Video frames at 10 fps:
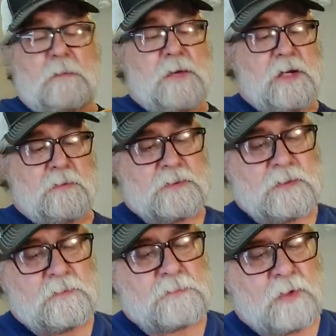I mean, it
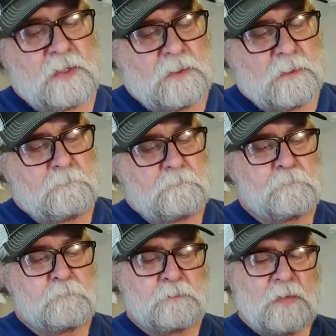was pretty good.
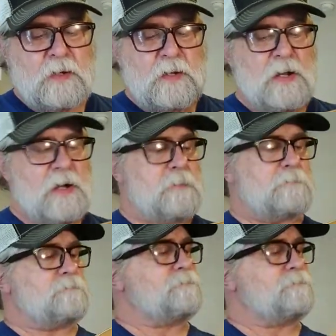And